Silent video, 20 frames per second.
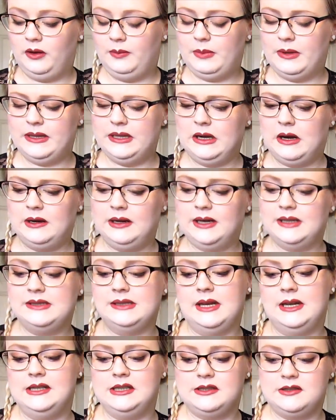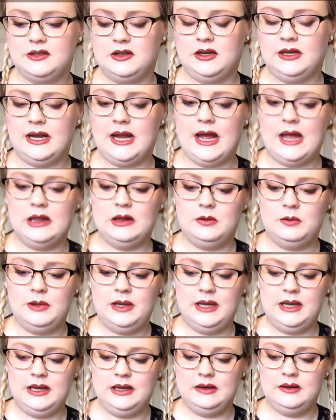I bought the Onyx Ice during
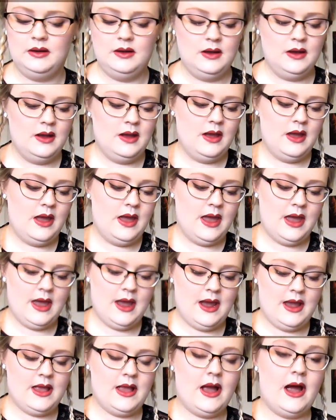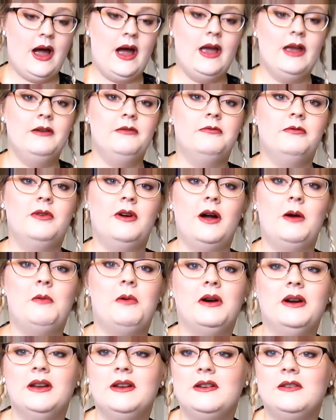Halloween, and I
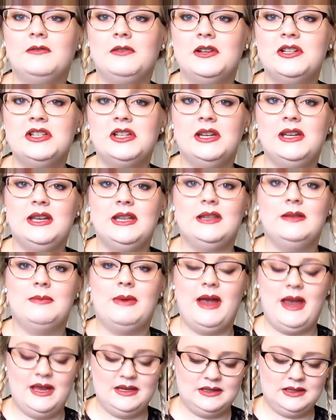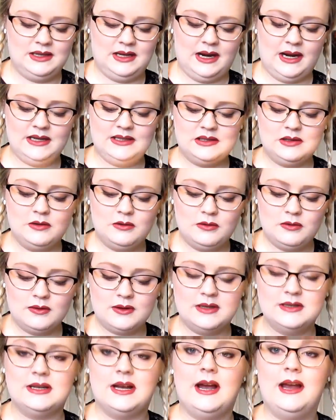wanted to originally get my hands on the Ice Cold
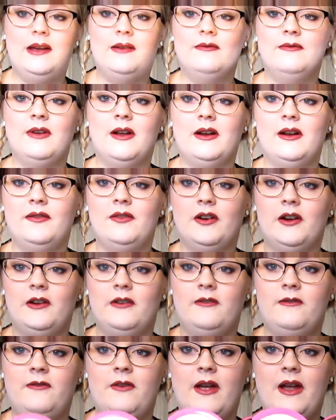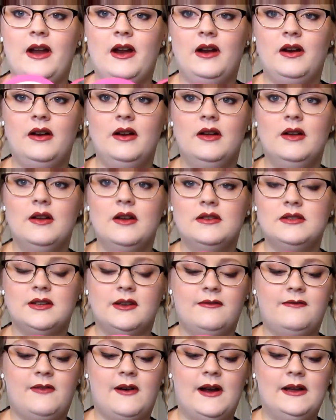because I am very fair. So
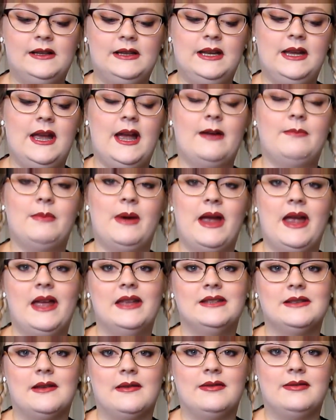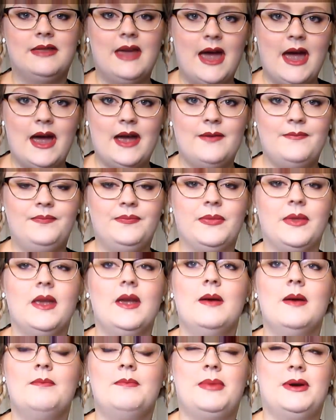I finally have my hands on that.
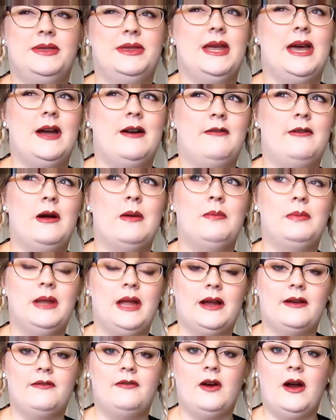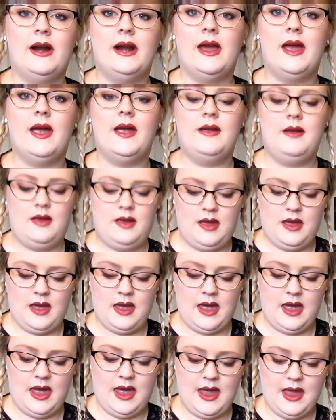Bought that around Black Friday,
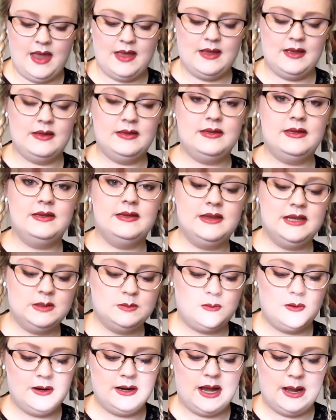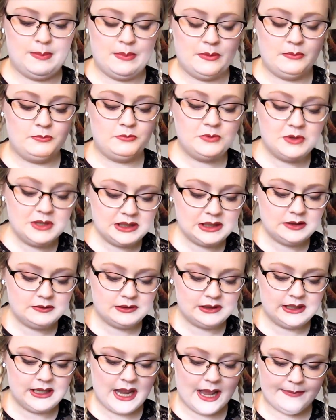and this one I've been
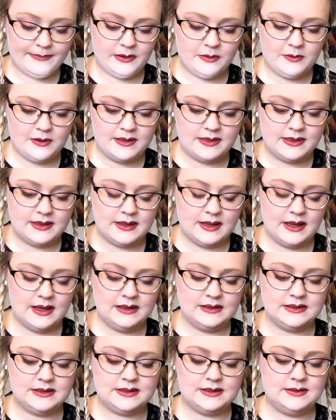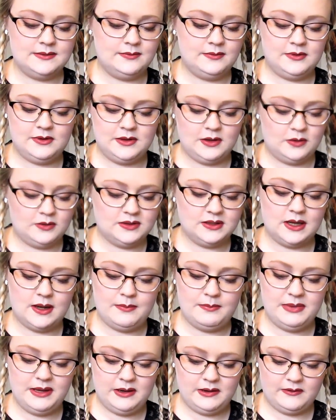really happy with. It goes
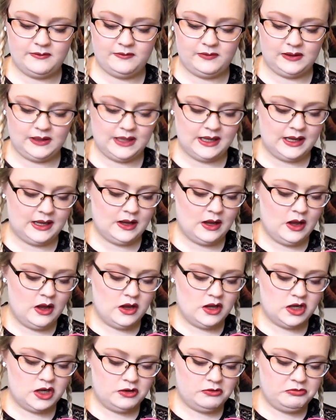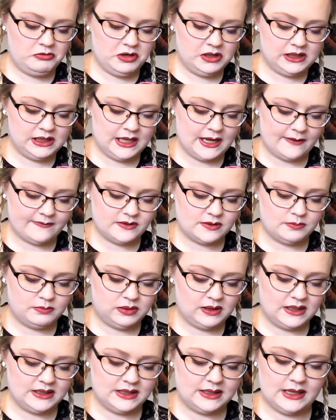on beautifully. You really have to
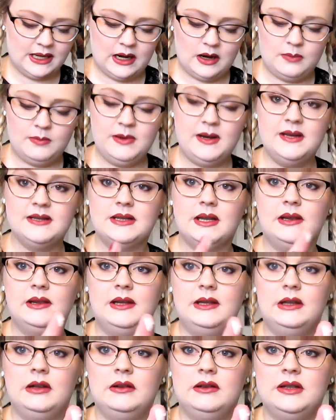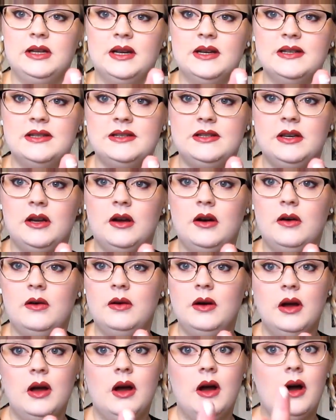blend it out because a little does
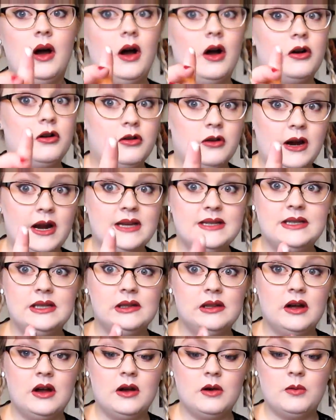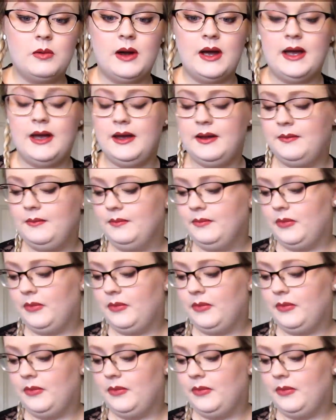go a crazy long way.